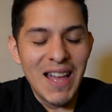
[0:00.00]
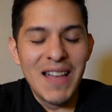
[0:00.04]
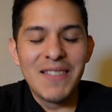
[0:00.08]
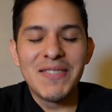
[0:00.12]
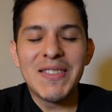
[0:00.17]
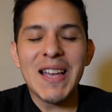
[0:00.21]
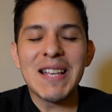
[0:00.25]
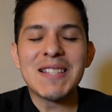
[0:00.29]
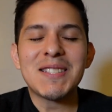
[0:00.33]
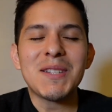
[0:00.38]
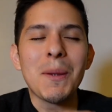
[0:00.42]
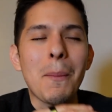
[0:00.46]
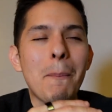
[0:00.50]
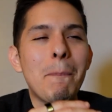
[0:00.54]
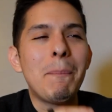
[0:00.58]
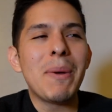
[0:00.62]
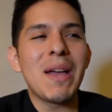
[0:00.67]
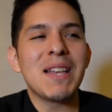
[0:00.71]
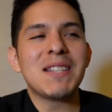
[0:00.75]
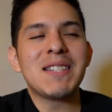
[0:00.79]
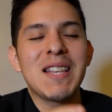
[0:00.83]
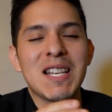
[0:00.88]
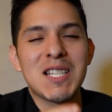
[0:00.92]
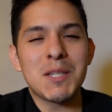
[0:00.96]
that's the
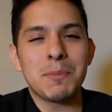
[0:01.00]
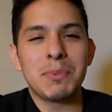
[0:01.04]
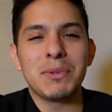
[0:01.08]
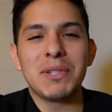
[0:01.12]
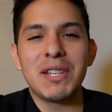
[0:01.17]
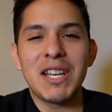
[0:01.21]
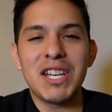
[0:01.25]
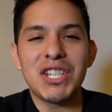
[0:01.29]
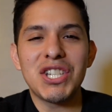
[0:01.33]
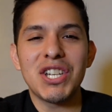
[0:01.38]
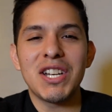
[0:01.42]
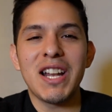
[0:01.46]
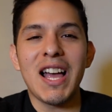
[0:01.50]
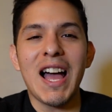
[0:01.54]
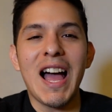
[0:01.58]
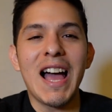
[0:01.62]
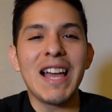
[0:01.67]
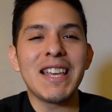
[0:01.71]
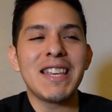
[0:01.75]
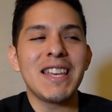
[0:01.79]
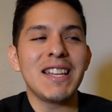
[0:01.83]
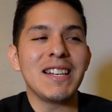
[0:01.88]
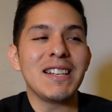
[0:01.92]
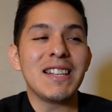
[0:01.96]
best explanation I
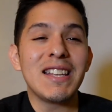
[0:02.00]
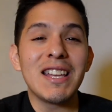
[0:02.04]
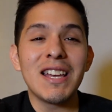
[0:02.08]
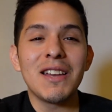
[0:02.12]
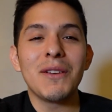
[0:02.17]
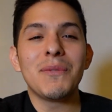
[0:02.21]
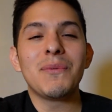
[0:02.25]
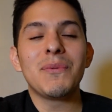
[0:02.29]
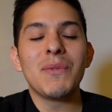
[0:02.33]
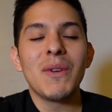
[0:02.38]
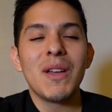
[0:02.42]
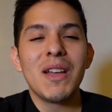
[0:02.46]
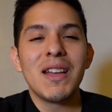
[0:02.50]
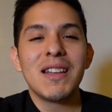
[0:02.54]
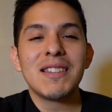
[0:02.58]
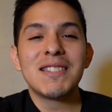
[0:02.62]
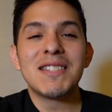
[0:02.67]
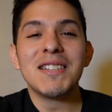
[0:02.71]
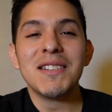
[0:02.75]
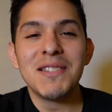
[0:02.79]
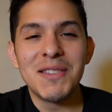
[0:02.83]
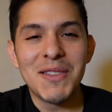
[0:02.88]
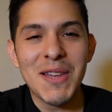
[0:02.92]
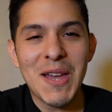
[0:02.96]
can give
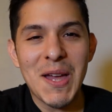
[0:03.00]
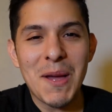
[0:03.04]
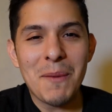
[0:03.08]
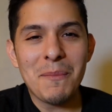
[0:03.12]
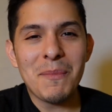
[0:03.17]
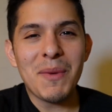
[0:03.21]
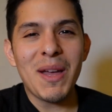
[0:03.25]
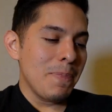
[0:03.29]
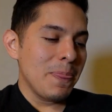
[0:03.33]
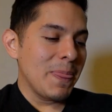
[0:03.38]
to them.